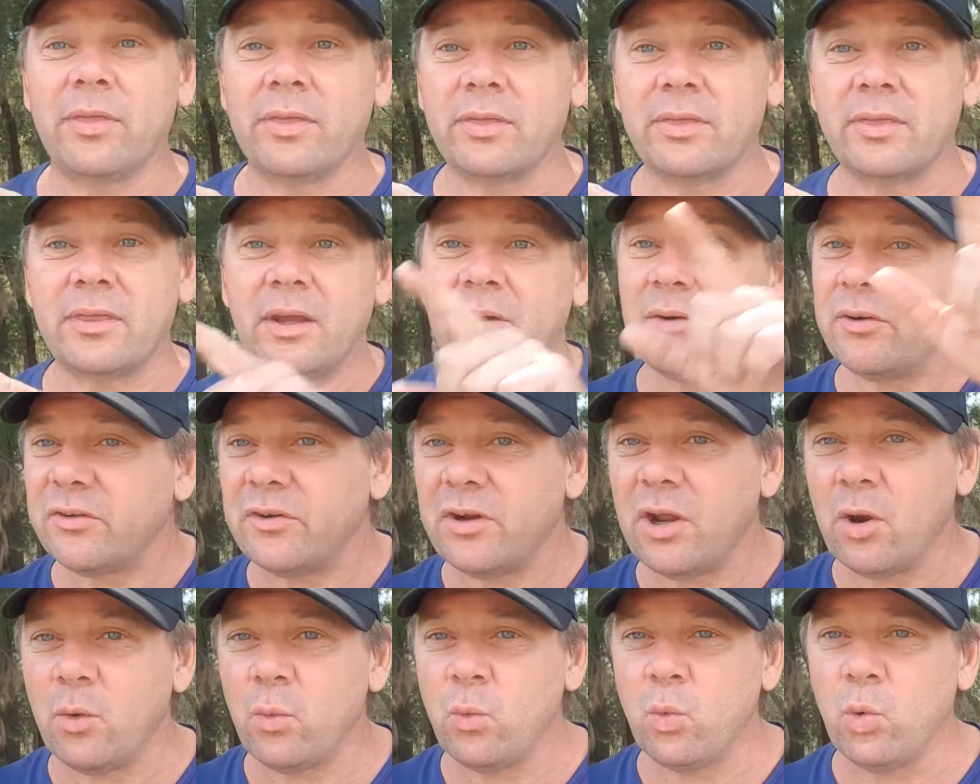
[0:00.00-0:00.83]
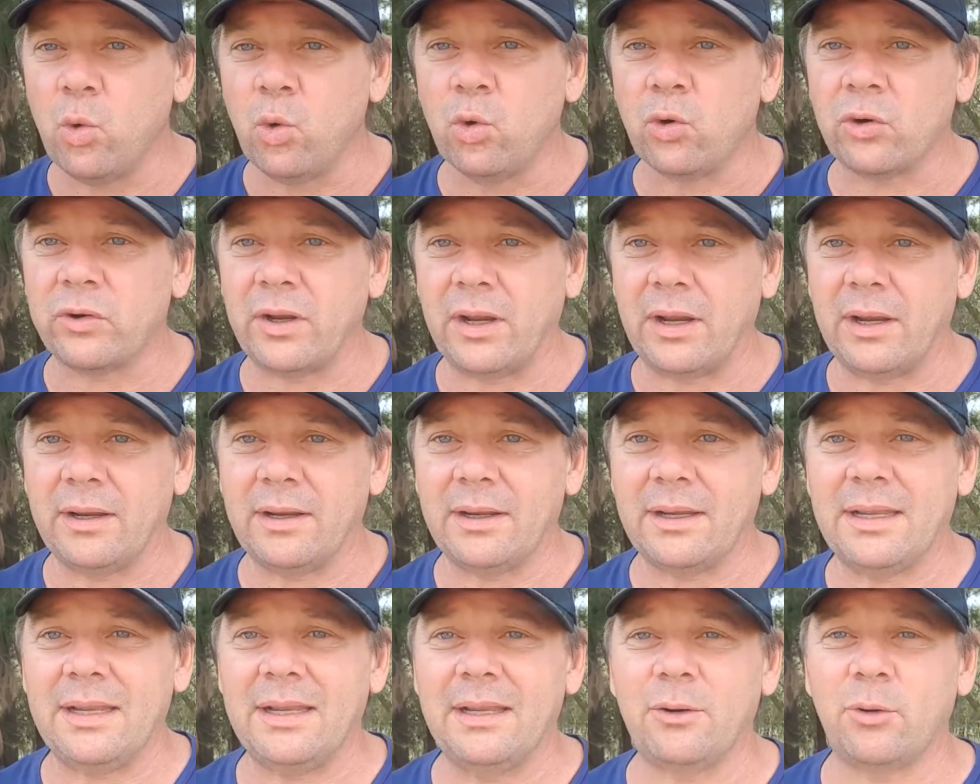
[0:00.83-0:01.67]
There is no water
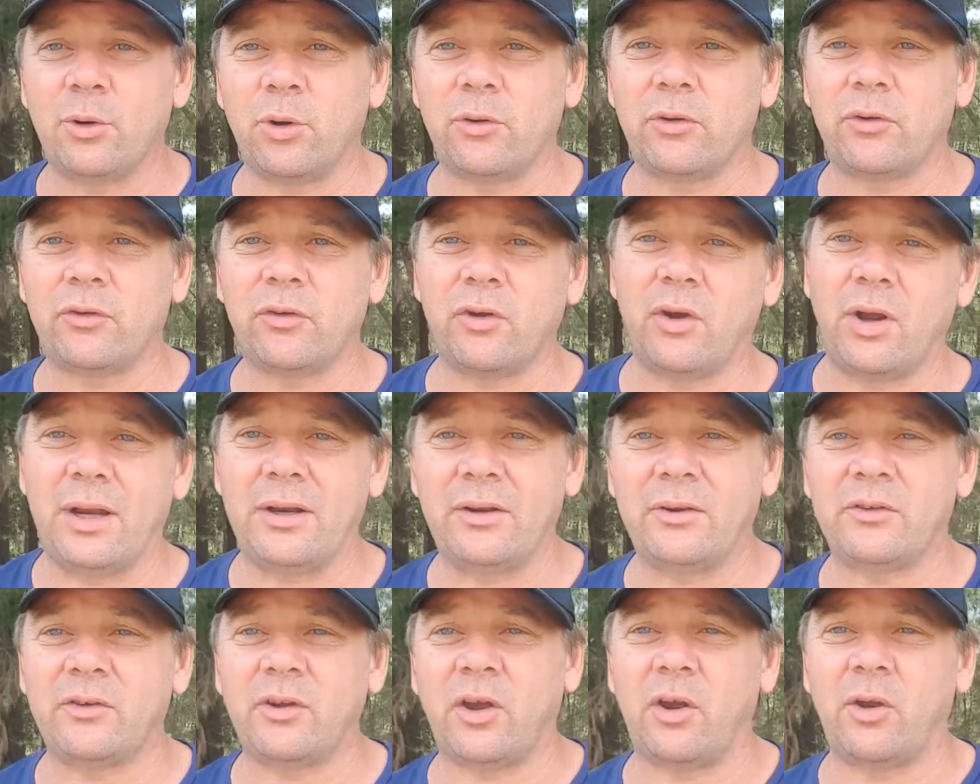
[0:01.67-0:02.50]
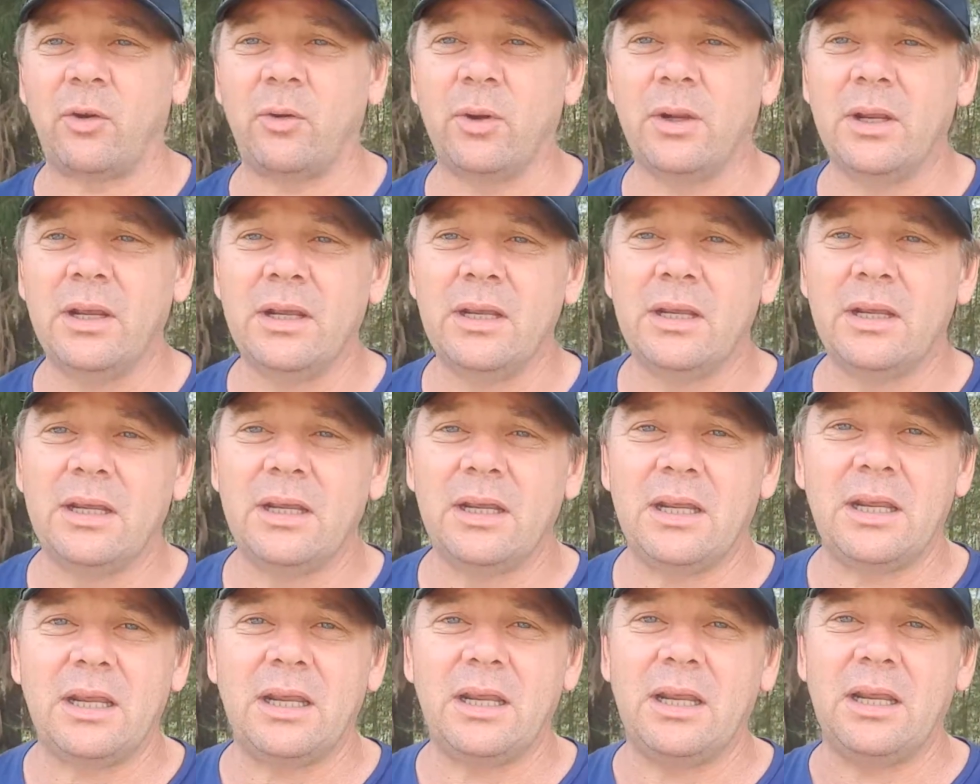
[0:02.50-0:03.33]
here on site, so
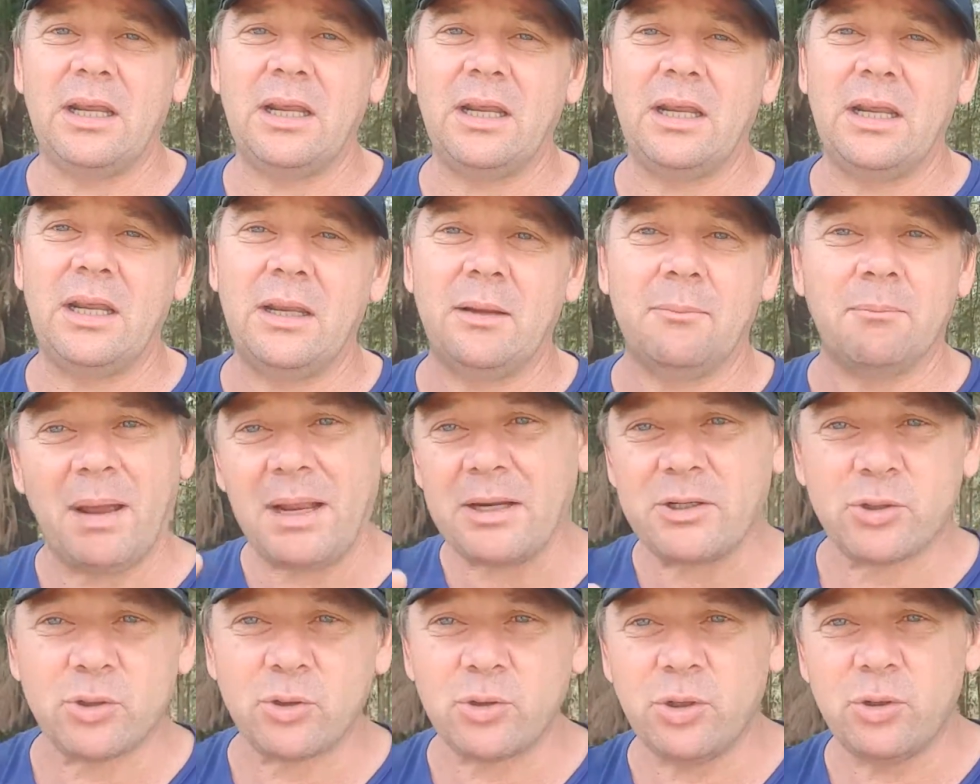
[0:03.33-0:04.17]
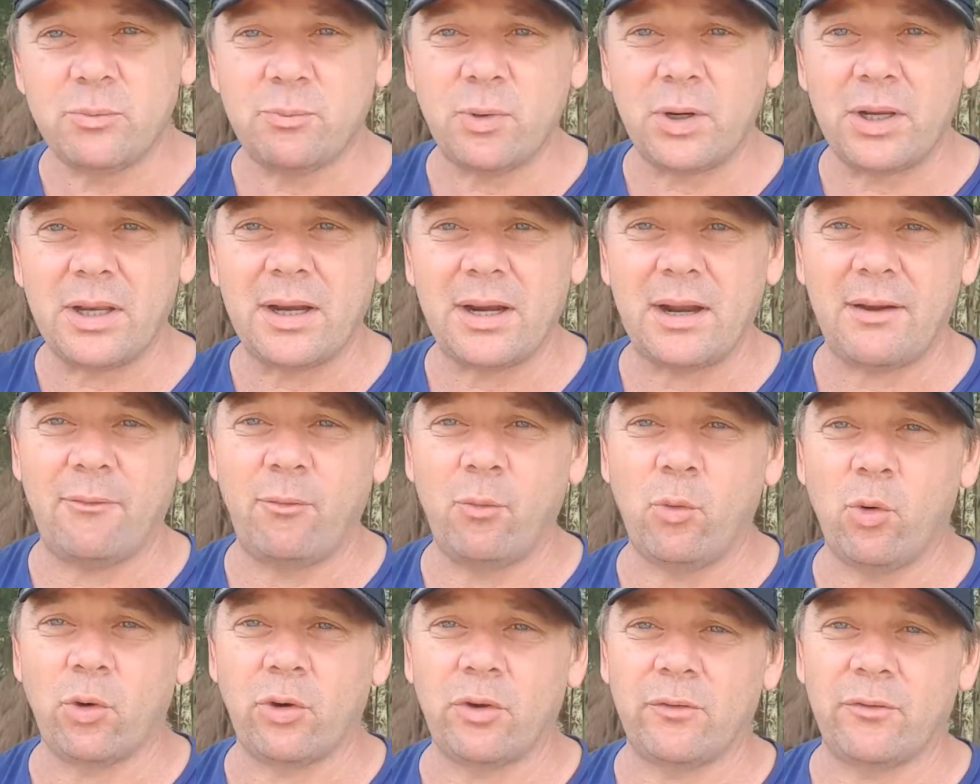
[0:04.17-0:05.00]
make sure you bring enough
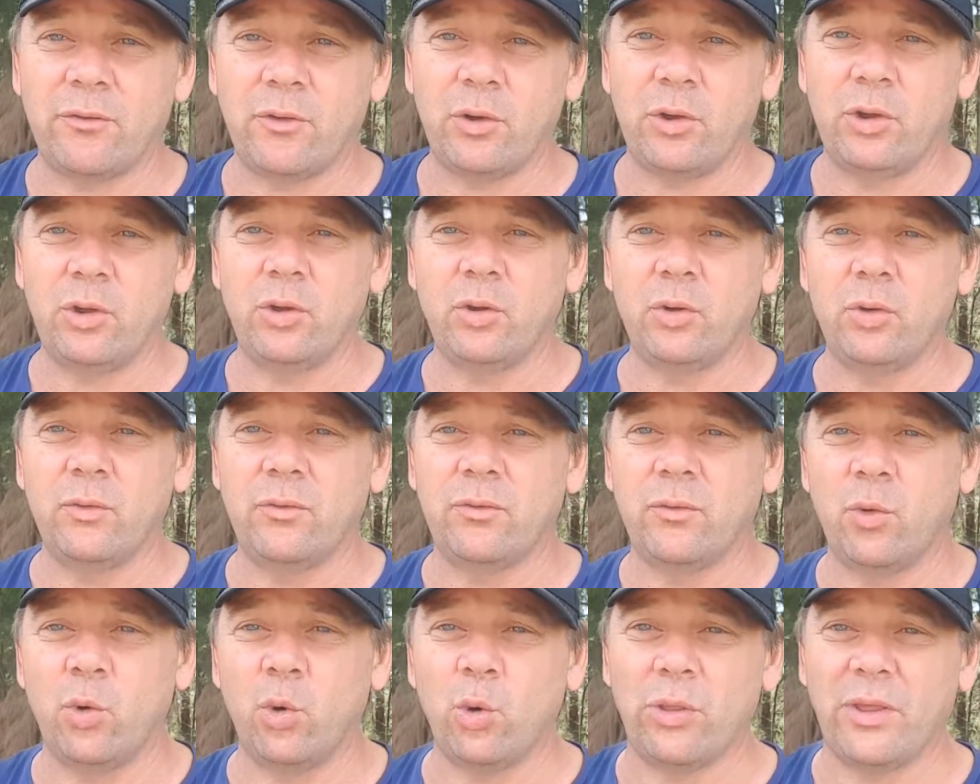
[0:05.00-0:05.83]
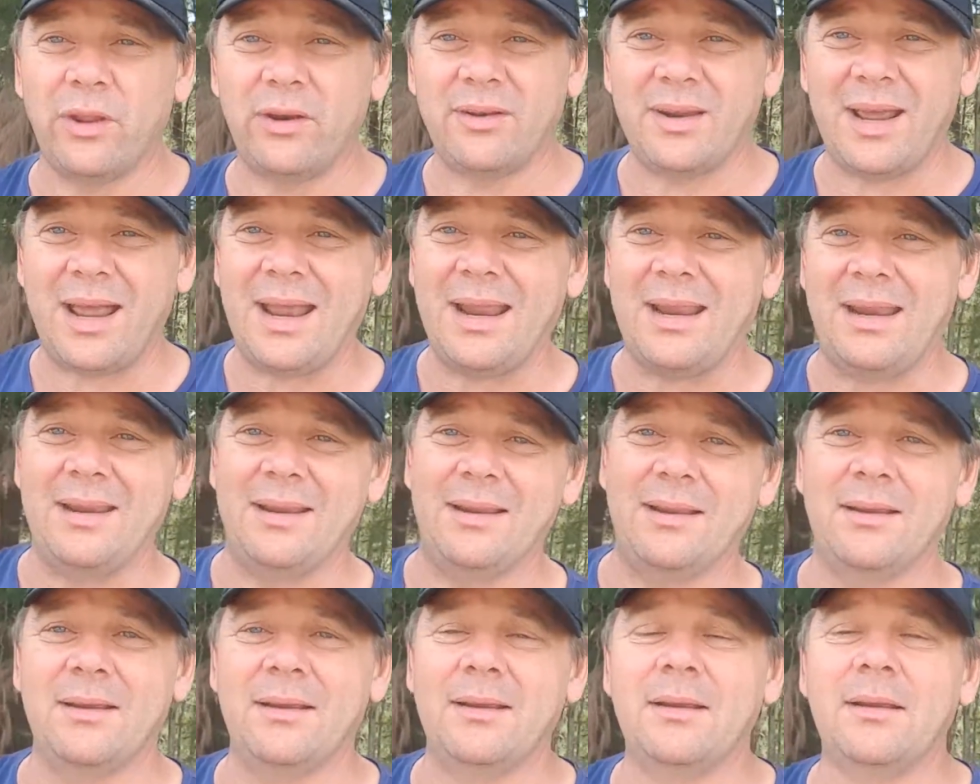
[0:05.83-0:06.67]
water for you for the day.
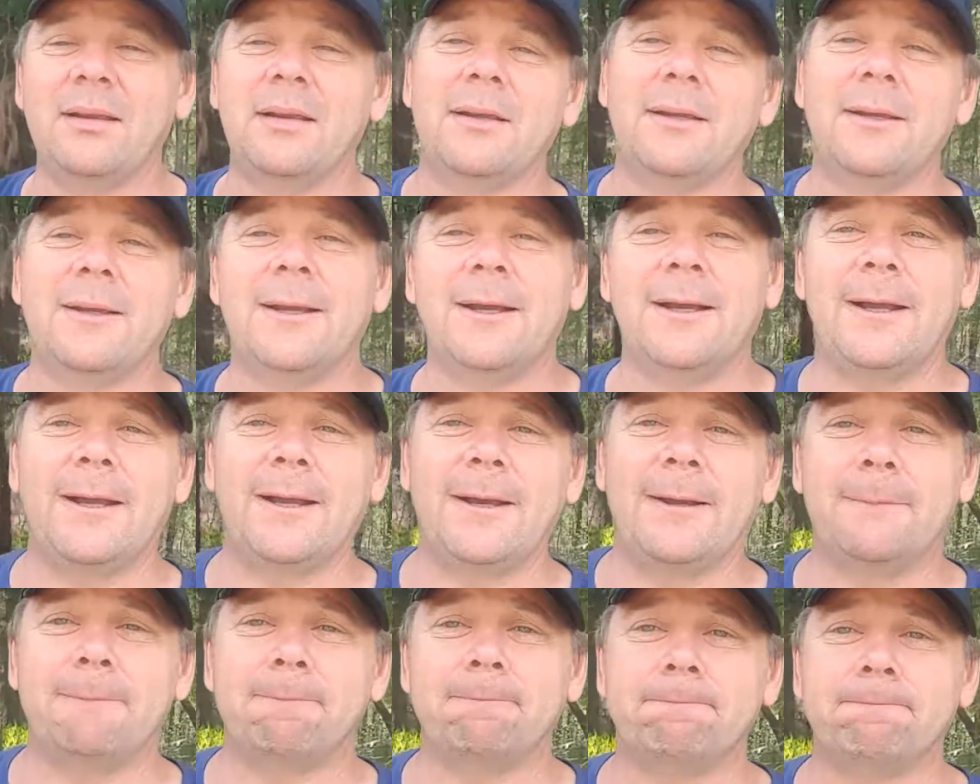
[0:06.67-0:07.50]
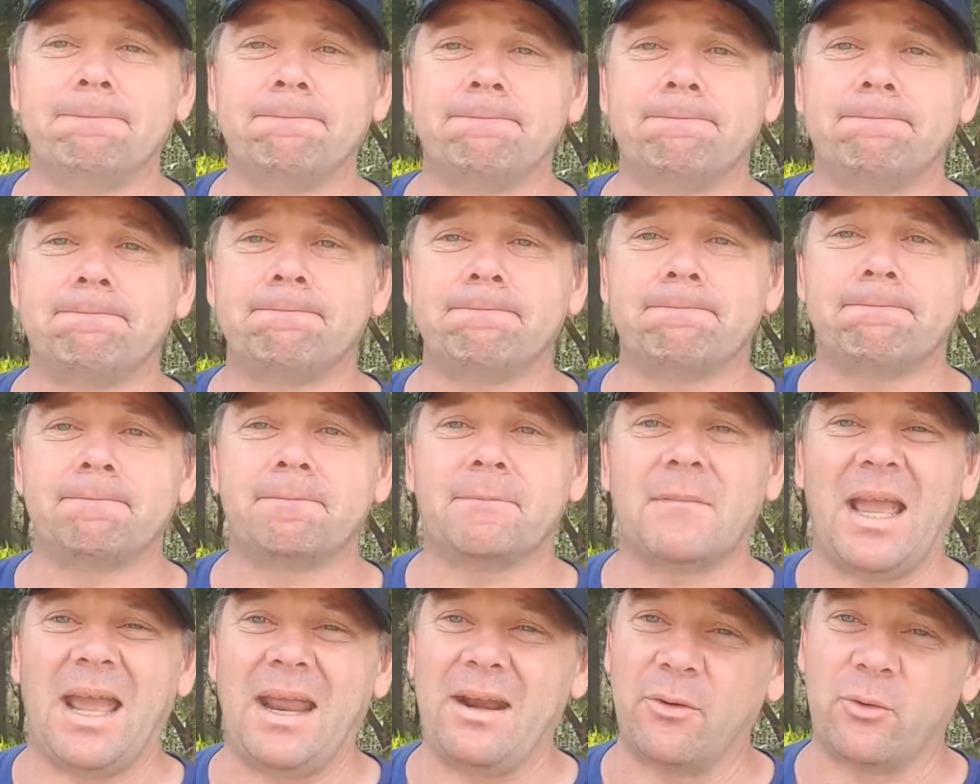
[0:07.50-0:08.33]
And
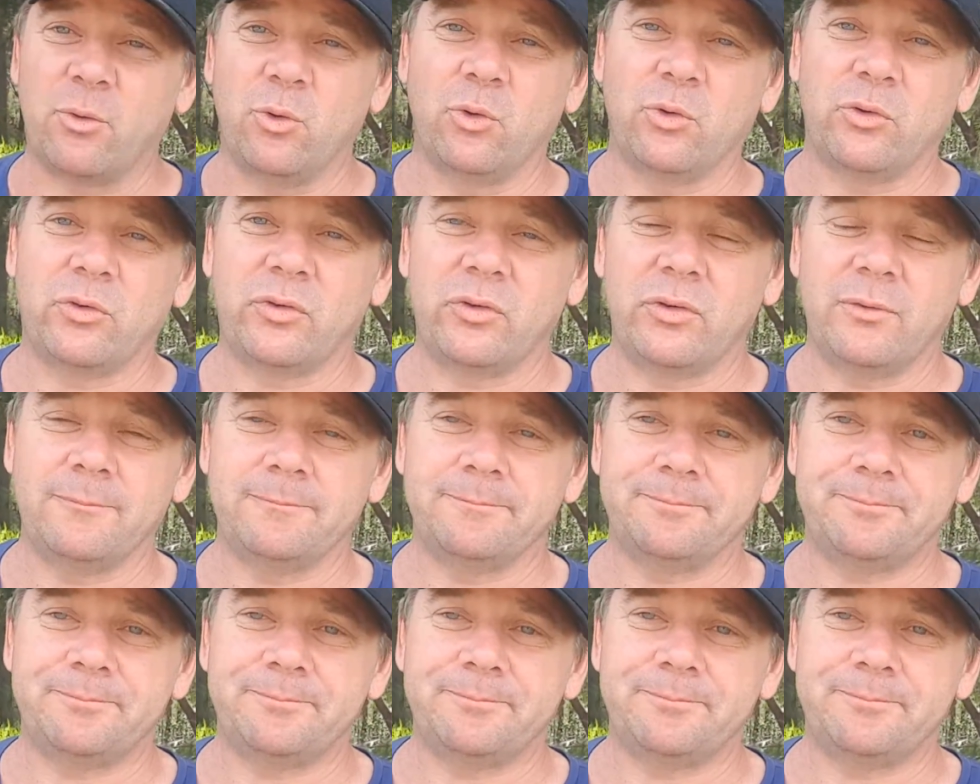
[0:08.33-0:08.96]
of course,